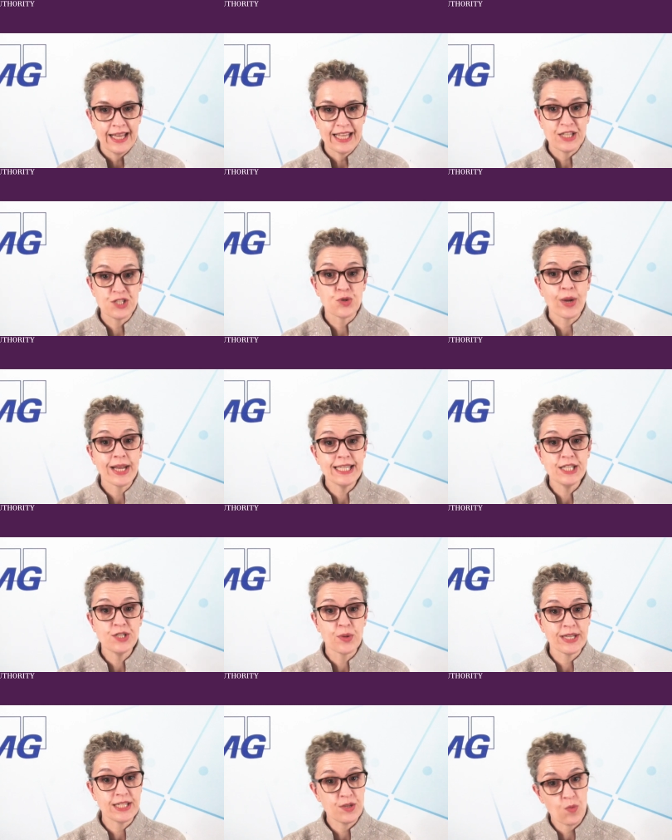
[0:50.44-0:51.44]
In
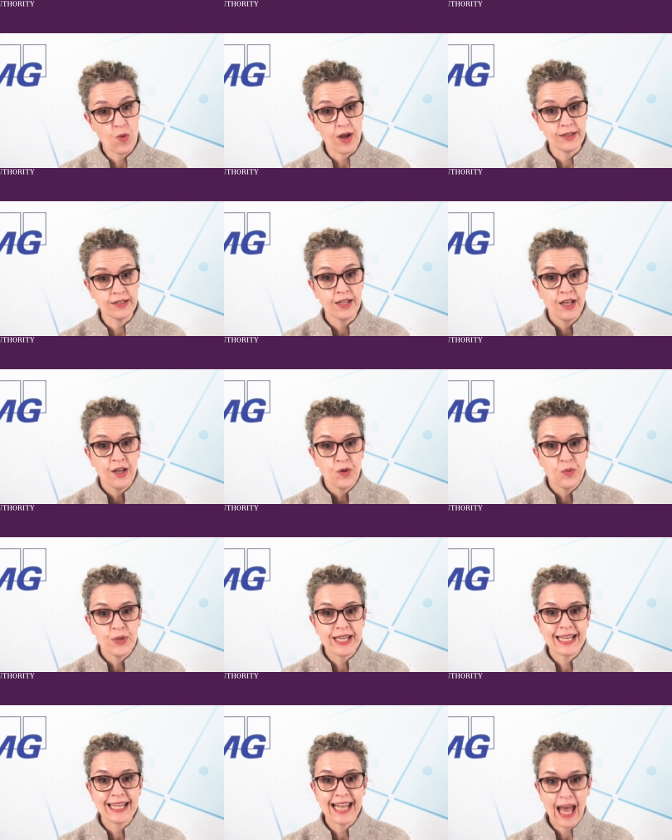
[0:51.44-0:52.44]
2021, we
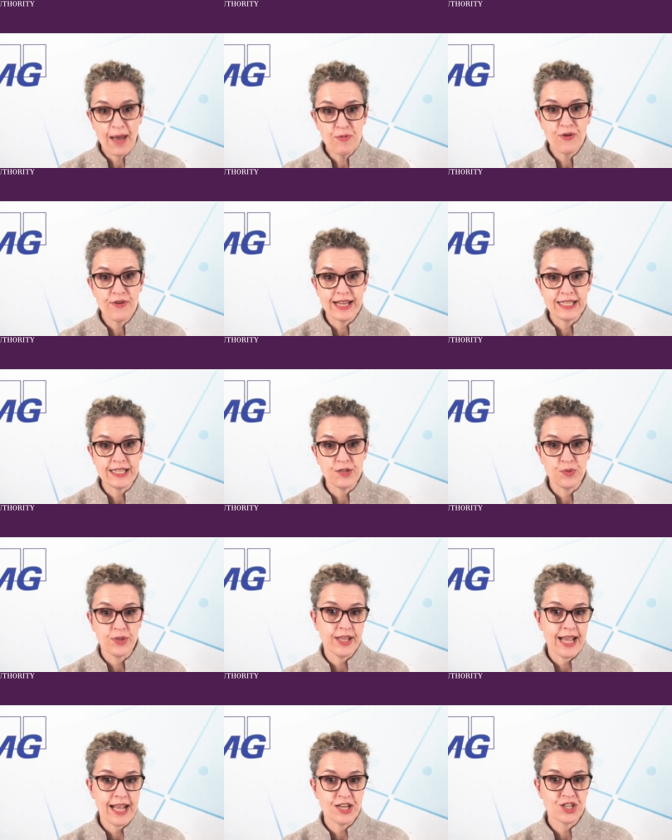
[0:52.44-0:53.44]
collaborated with
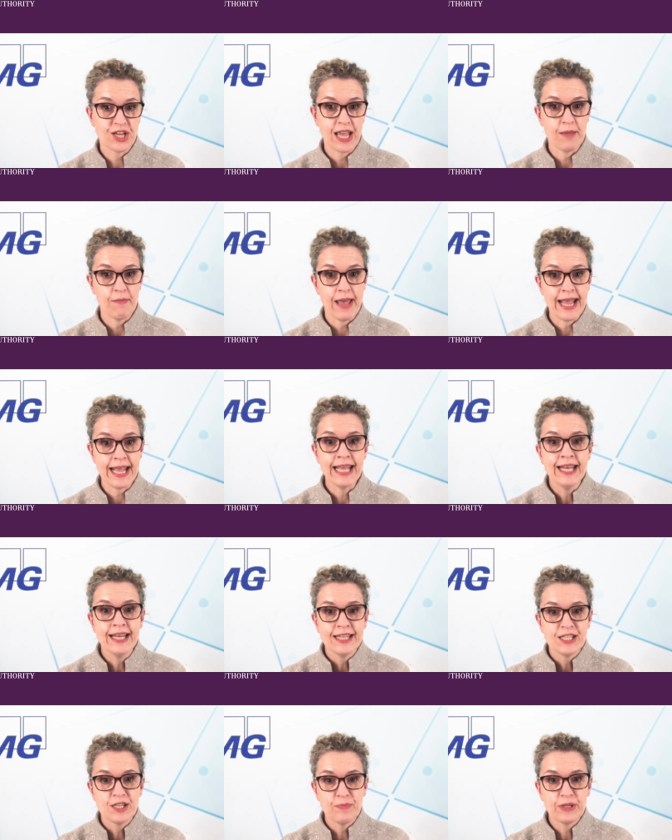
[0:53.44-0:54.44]
the HKMA
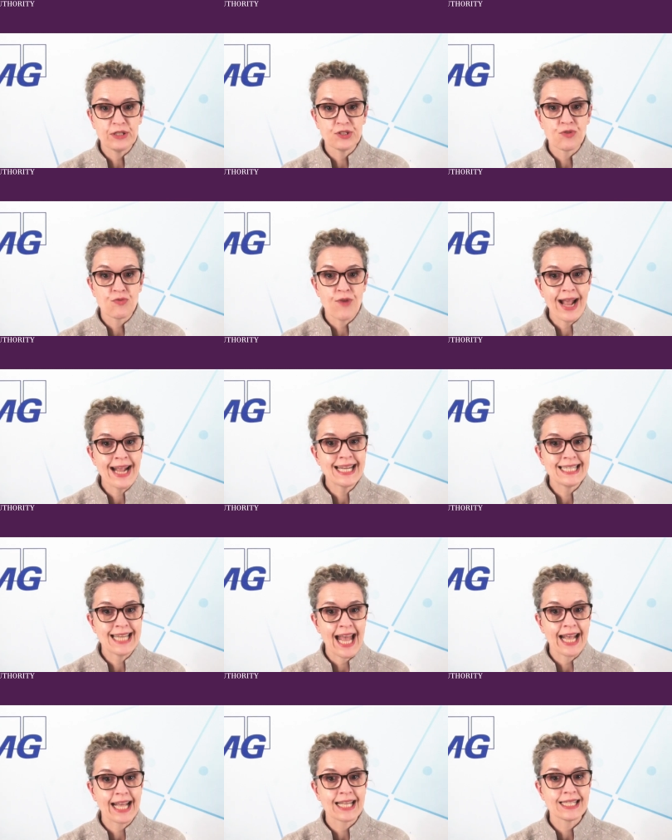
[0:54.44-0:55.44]
to build a
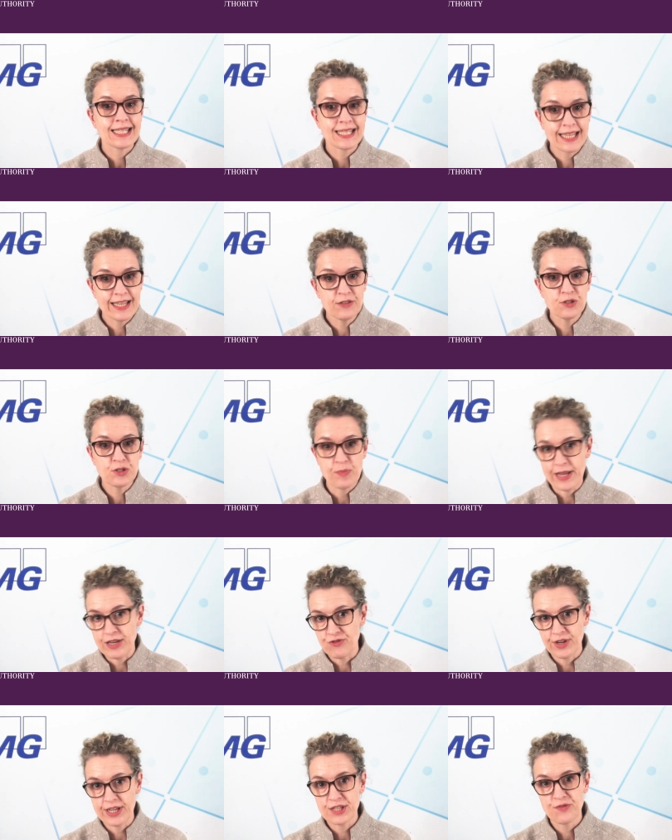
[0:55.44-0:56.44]
RegTech skills
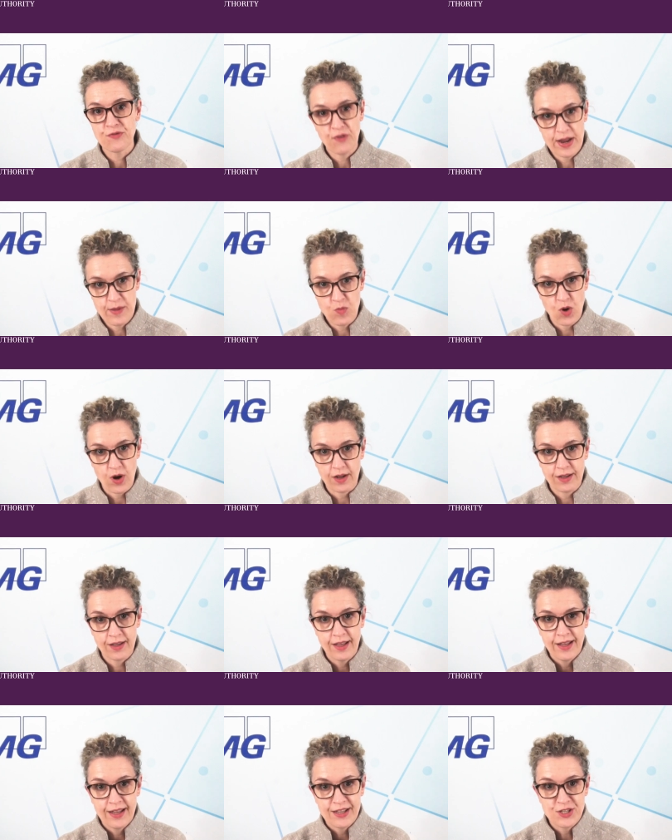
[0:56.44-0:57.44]
matrix framework
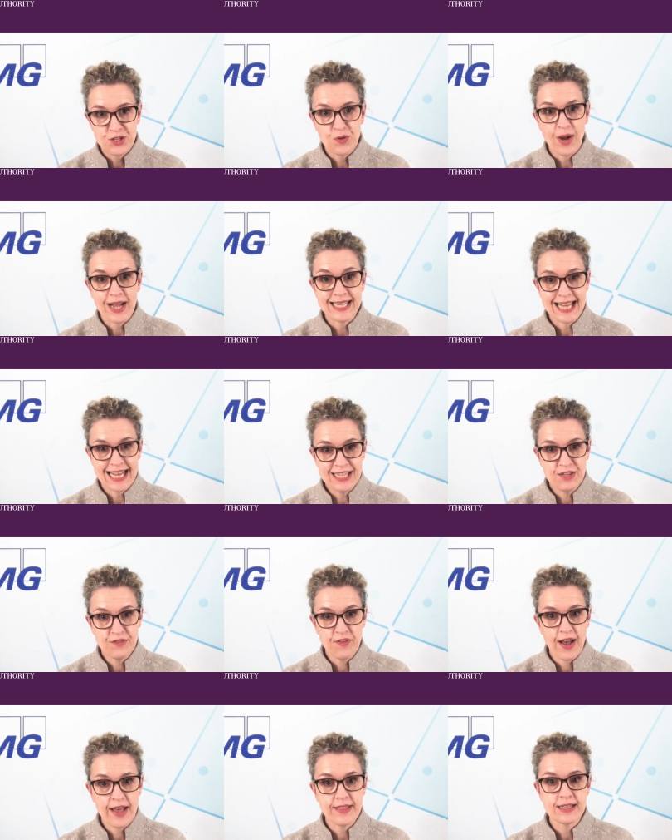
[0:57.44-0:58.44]
to
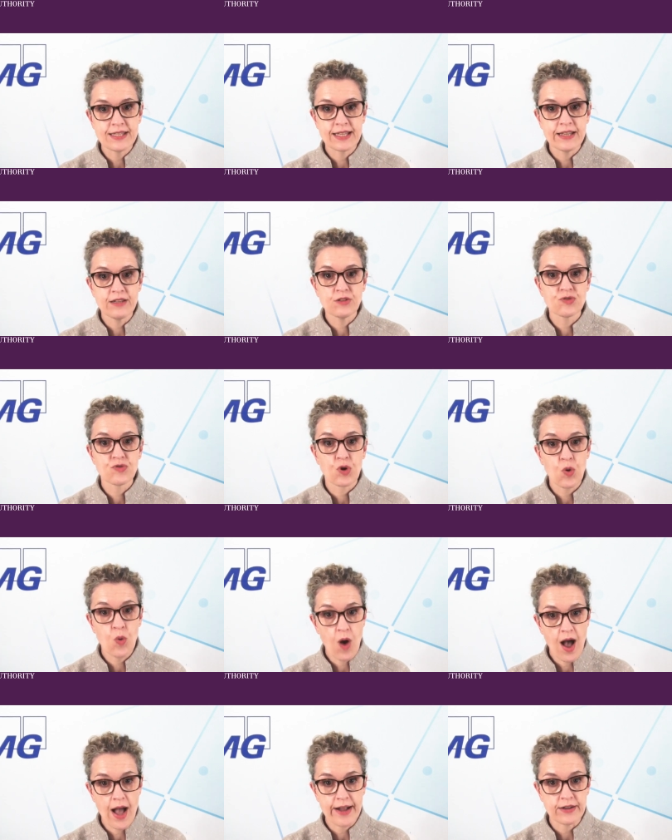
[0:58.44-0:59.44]
identify the skills
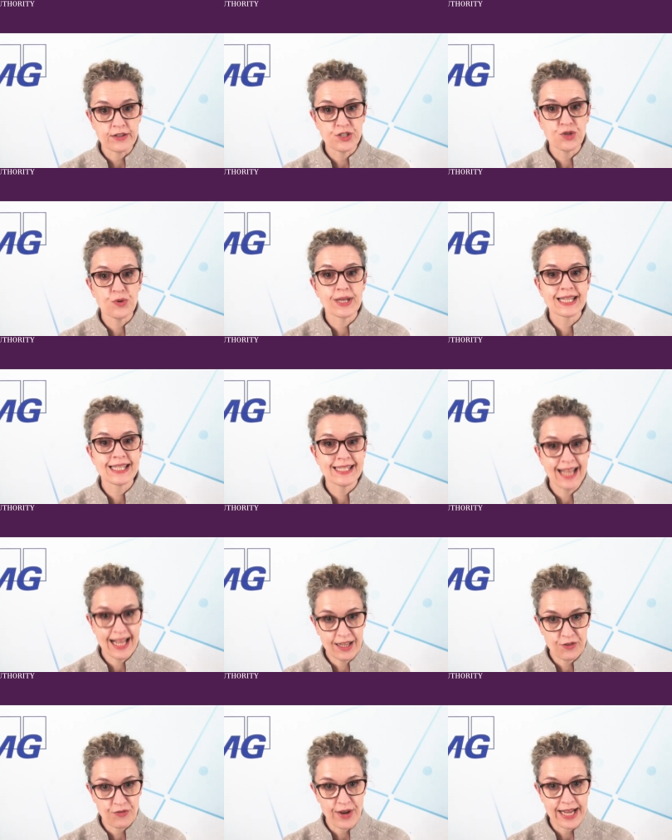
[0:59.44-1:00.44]
required to
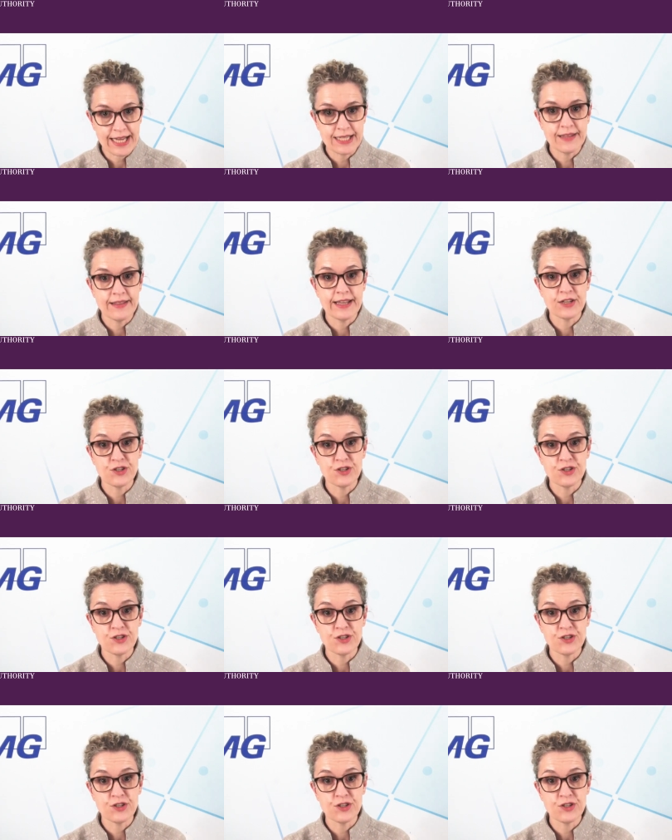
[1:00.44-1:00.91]
accelerate the